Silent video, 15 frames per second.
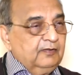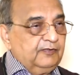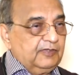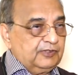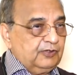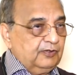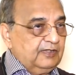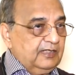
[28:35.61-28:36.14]

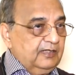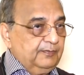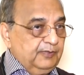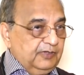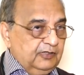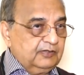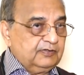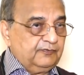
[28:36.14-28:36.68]

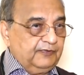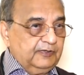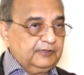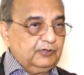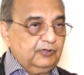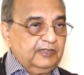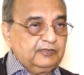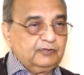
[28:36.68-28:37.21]
because the
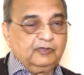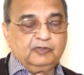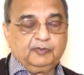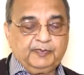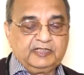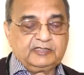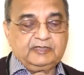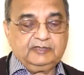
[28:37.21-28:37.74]
functional residual
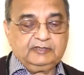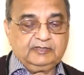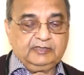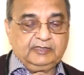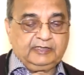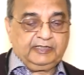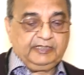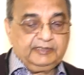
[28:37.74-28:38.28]
capacity is
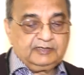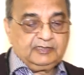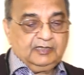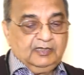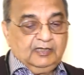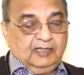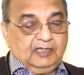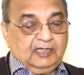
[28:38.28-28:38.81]
increased,
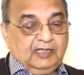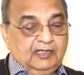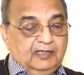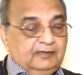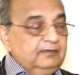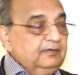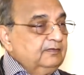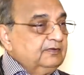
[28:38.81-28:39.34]

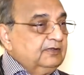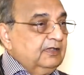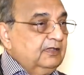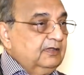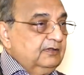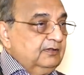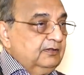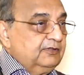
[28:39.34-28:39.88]
and
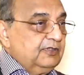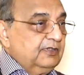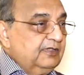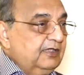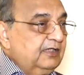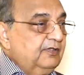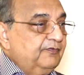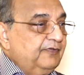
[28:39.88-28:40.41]
the
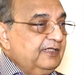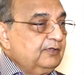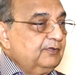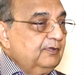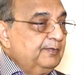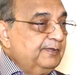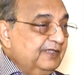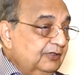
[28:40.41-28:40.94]
shunting effect
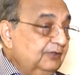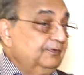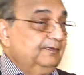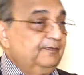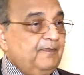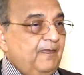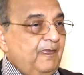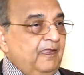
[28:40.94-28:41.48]
will be
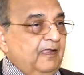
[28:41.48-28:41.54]
gone.